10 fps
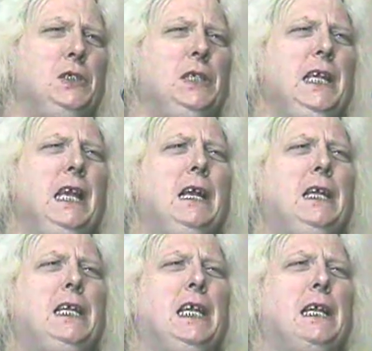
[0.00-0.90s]
you can't
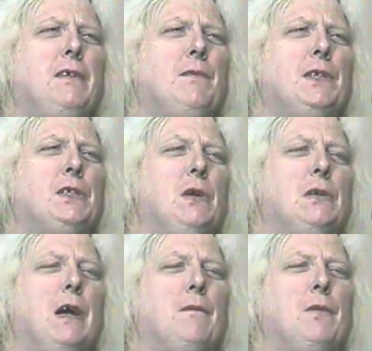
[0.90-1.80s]
get physical
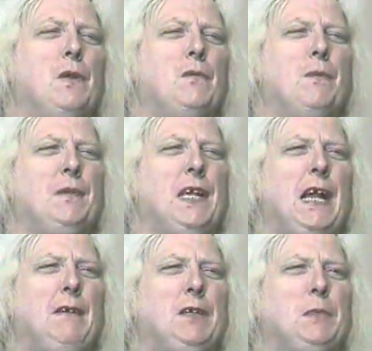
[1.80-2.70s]
comfort from the
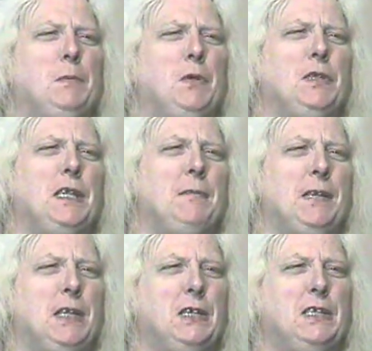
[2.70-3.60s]
average person
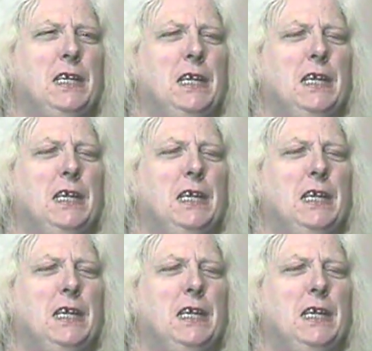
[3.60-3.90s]
because